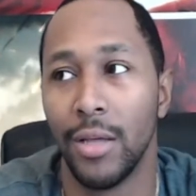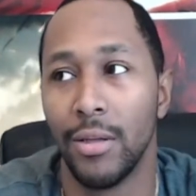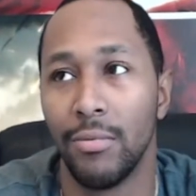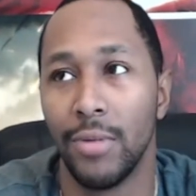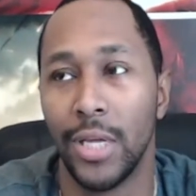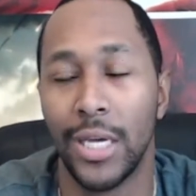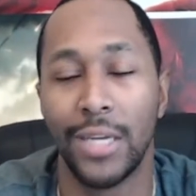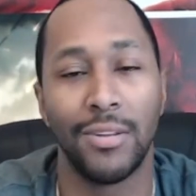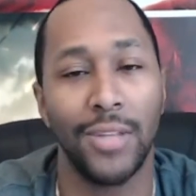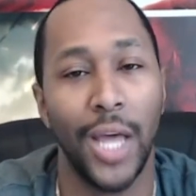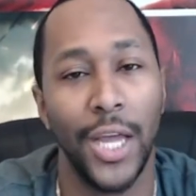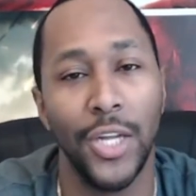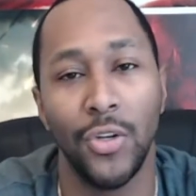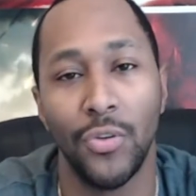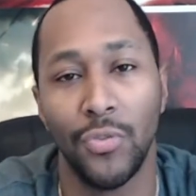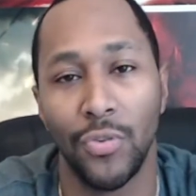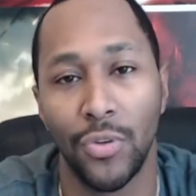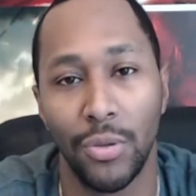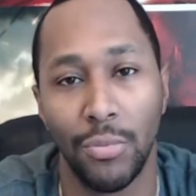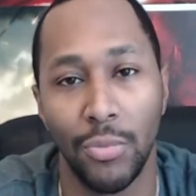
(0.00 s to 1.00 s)
excite you
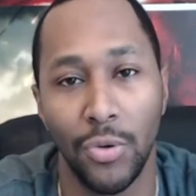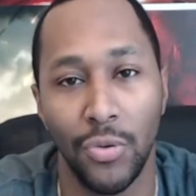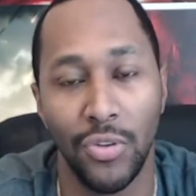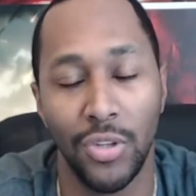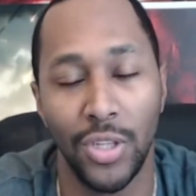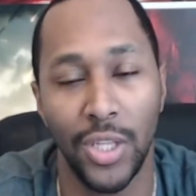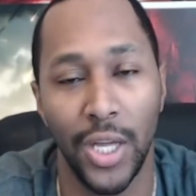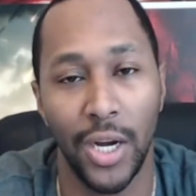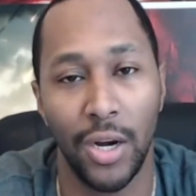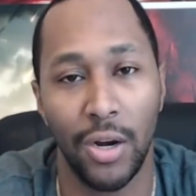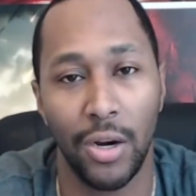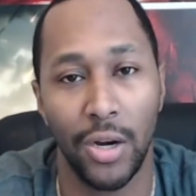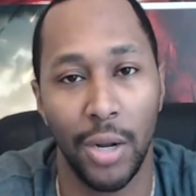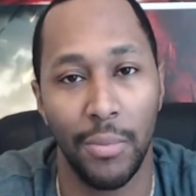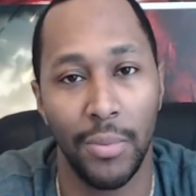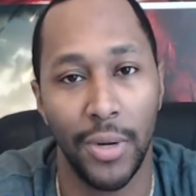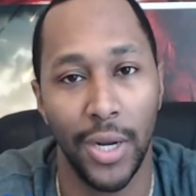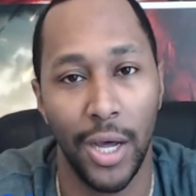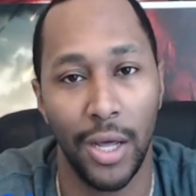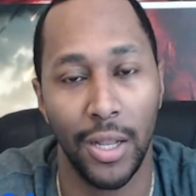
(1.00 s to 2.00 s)
for the movies that are
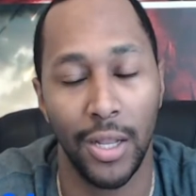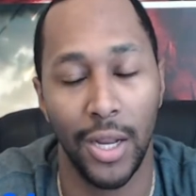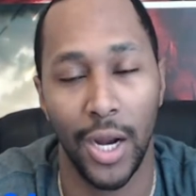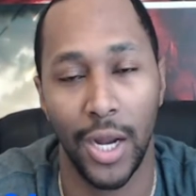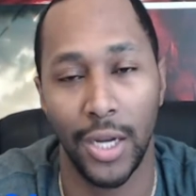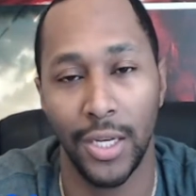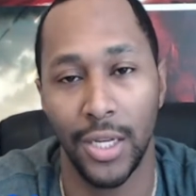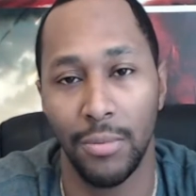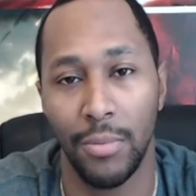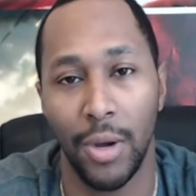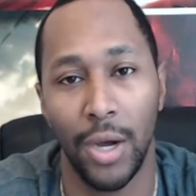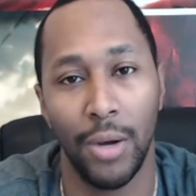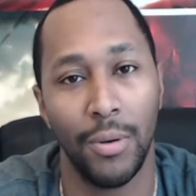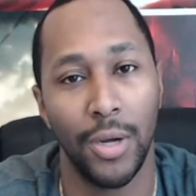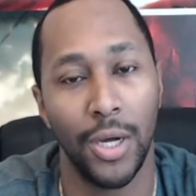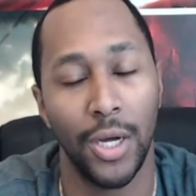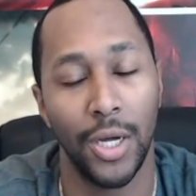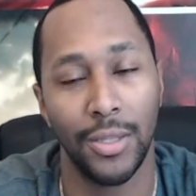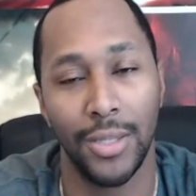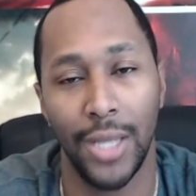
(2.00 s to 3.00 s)
coming out, like I did my
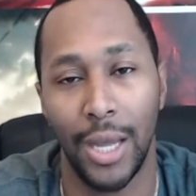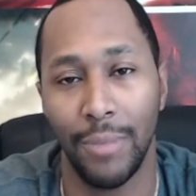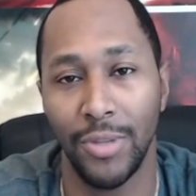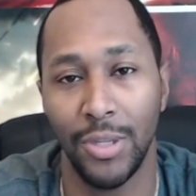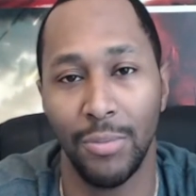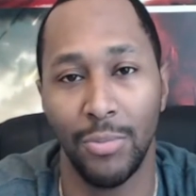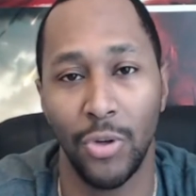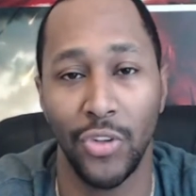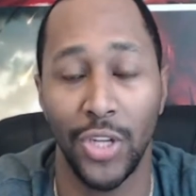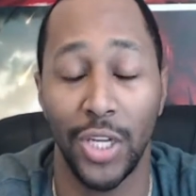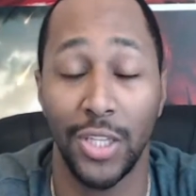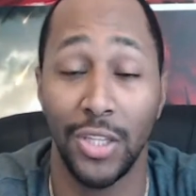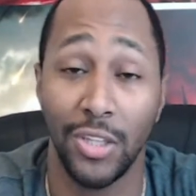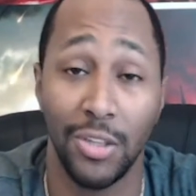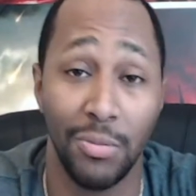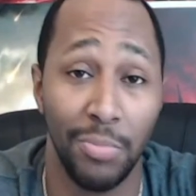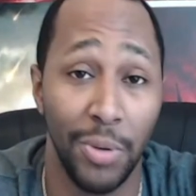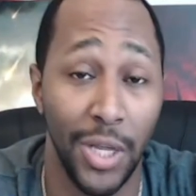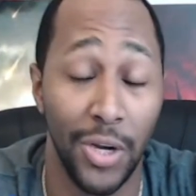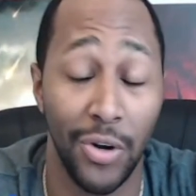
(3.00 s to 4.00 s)
top 10 most
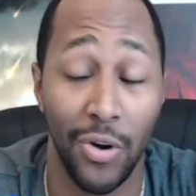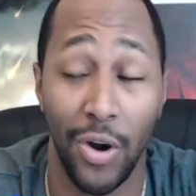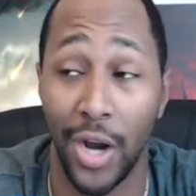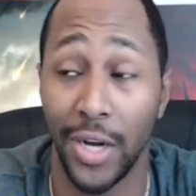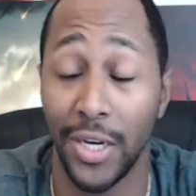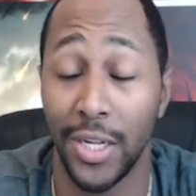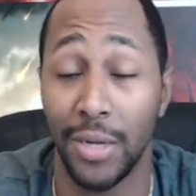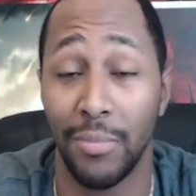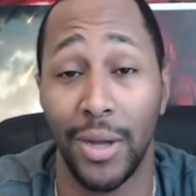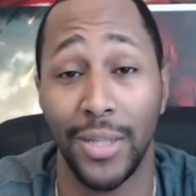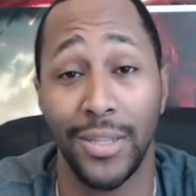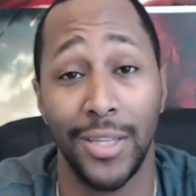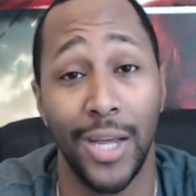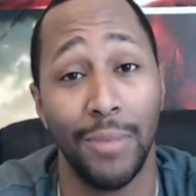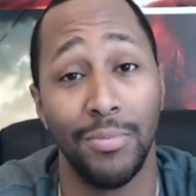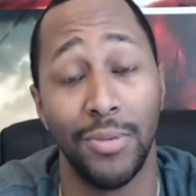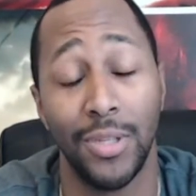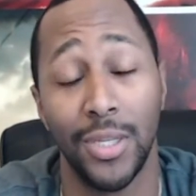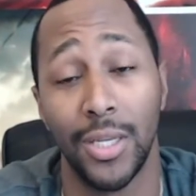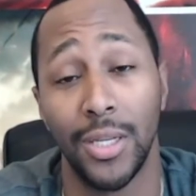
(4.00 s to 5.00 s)
anticipated, or I did my
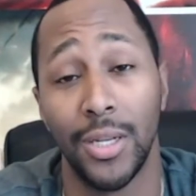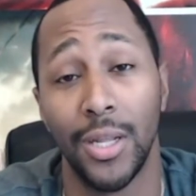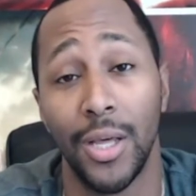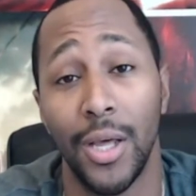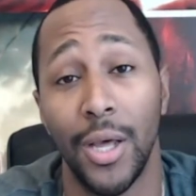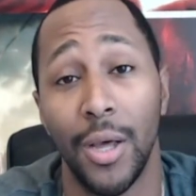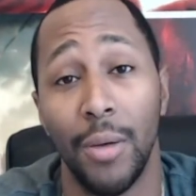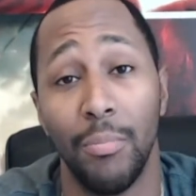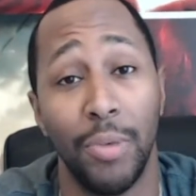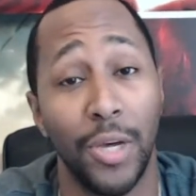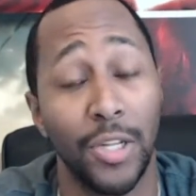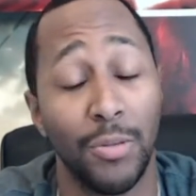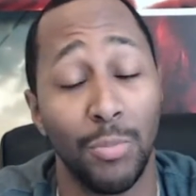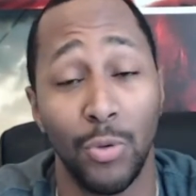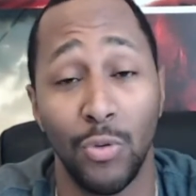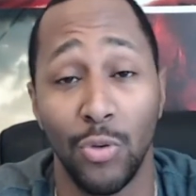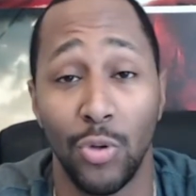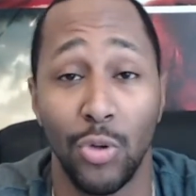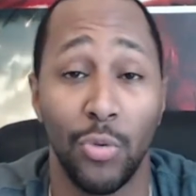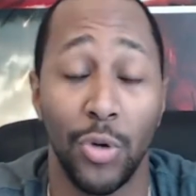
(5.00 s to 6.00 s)
top 10 best
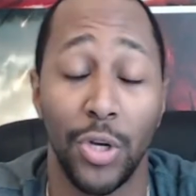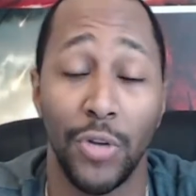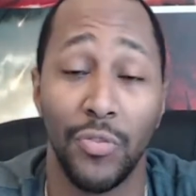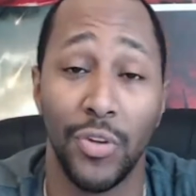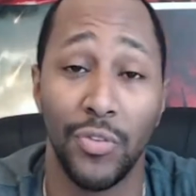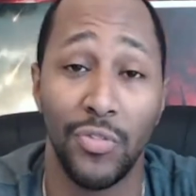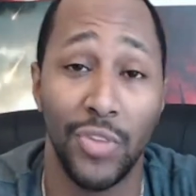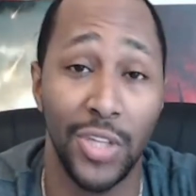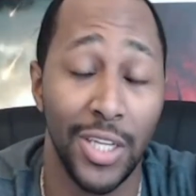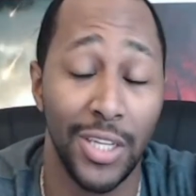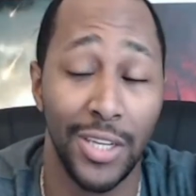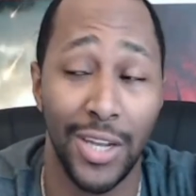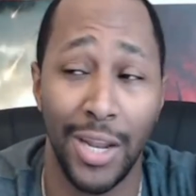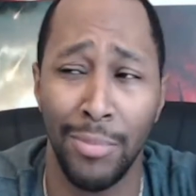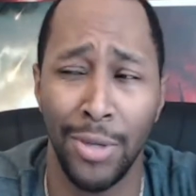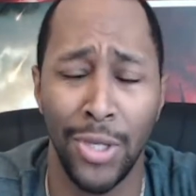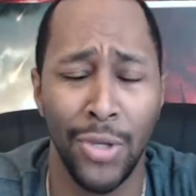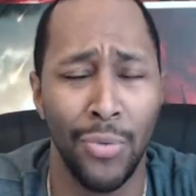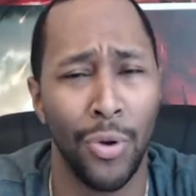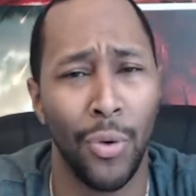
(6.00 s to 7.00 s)
movies of 2015. Did I
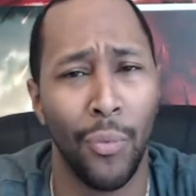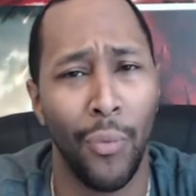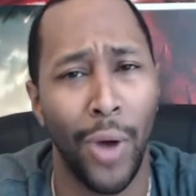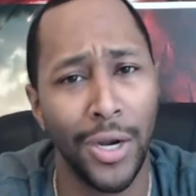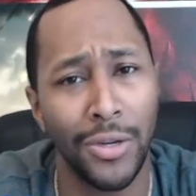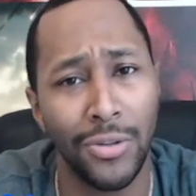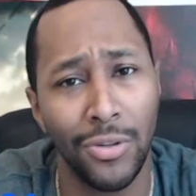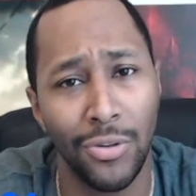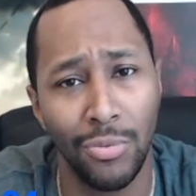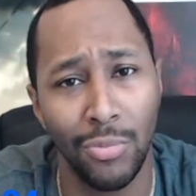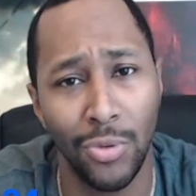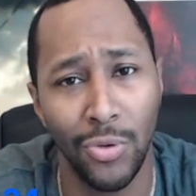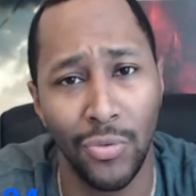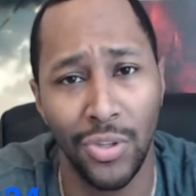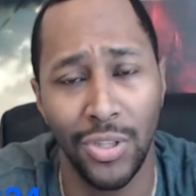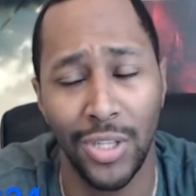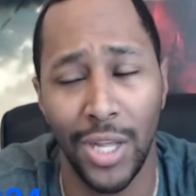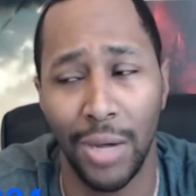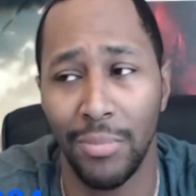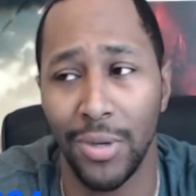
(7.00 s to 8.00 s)
make you want to watch those movies?
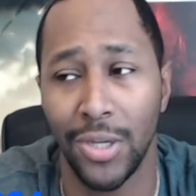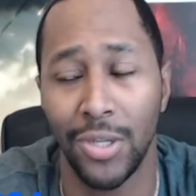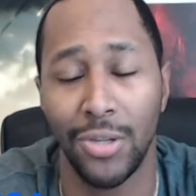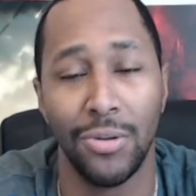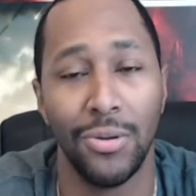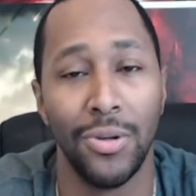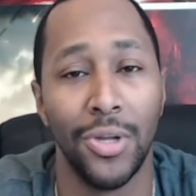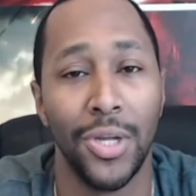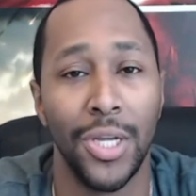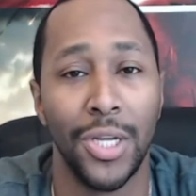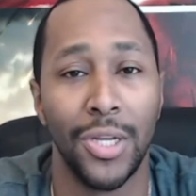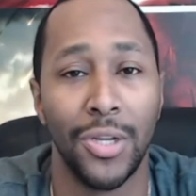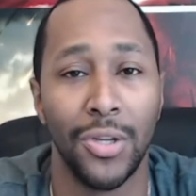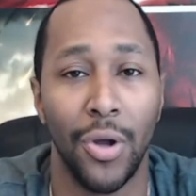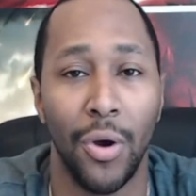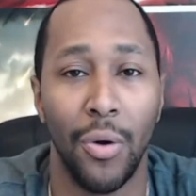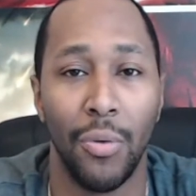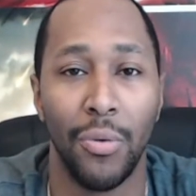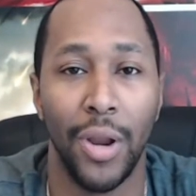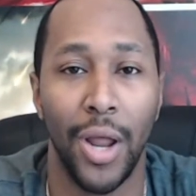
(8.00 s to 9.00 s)
Did I make you,
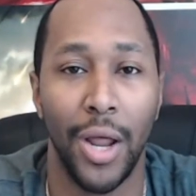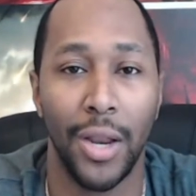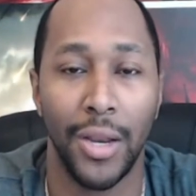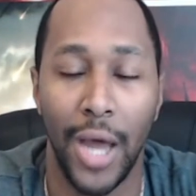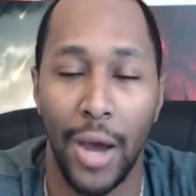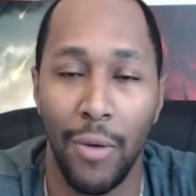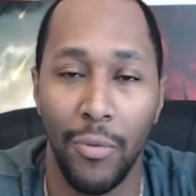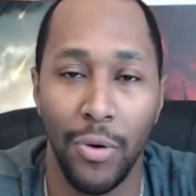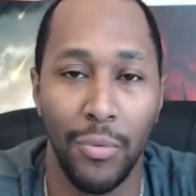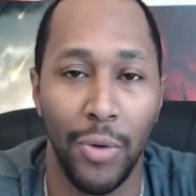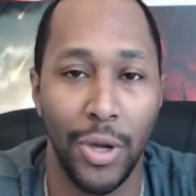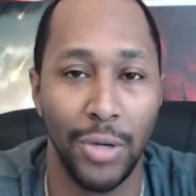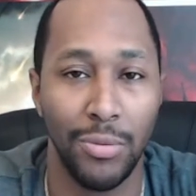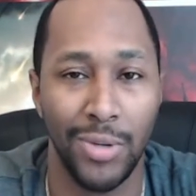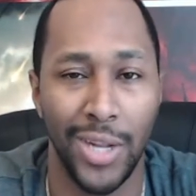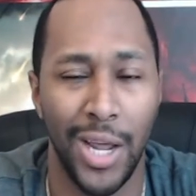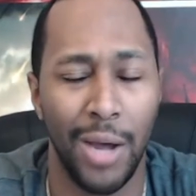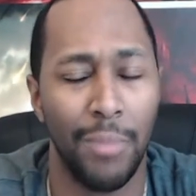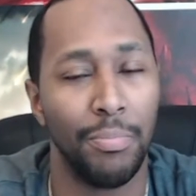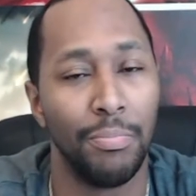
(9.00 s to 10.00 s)
not want to watch them?
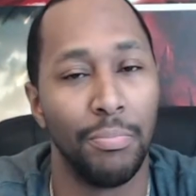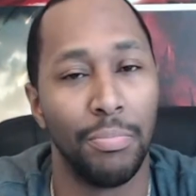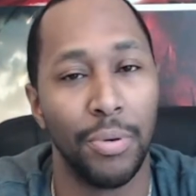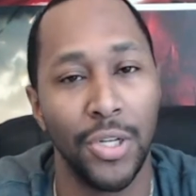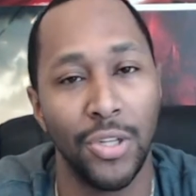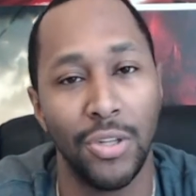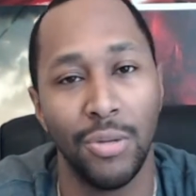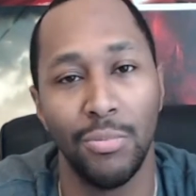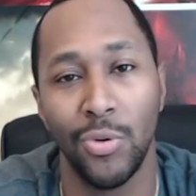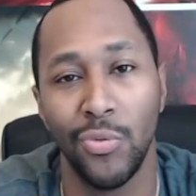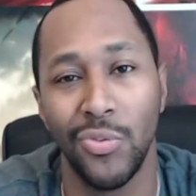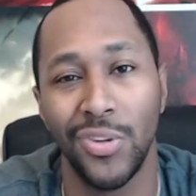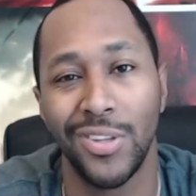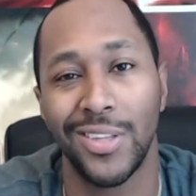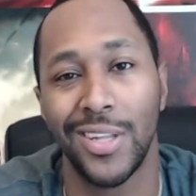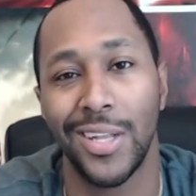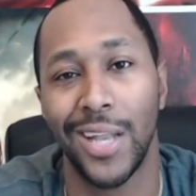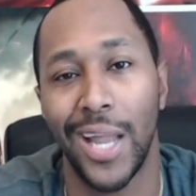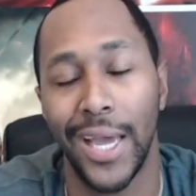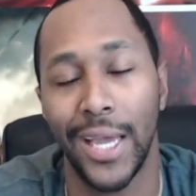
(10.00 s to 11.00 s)
Did I bring some movies to
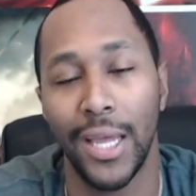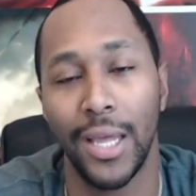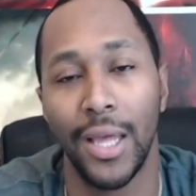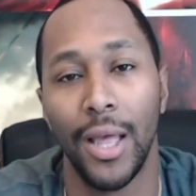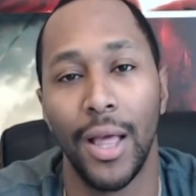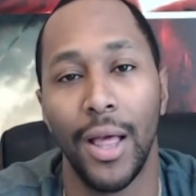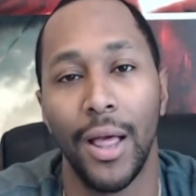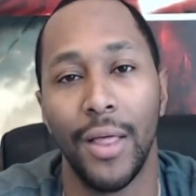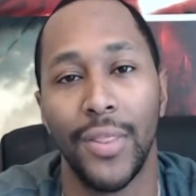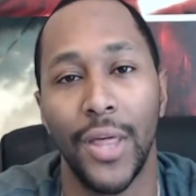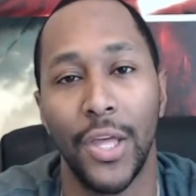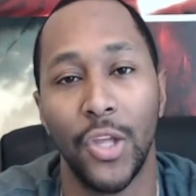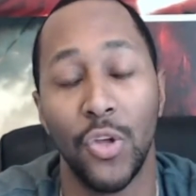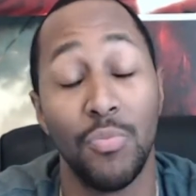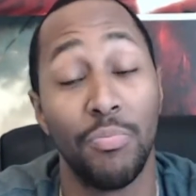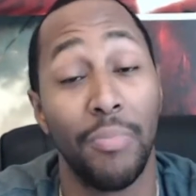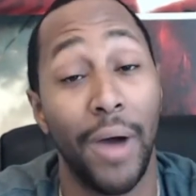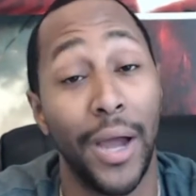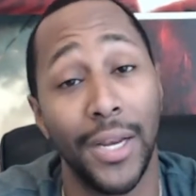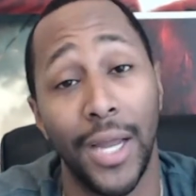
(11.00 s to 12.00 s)
light that you
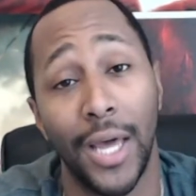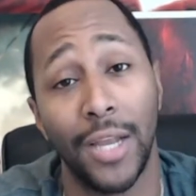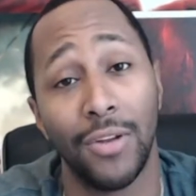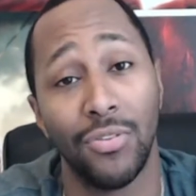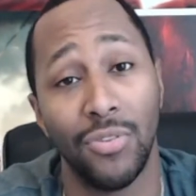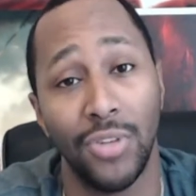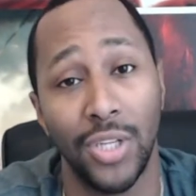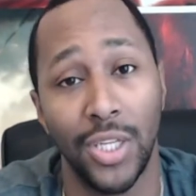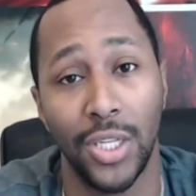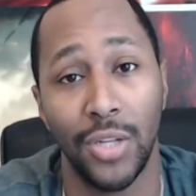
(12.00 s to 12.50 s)
might not have seen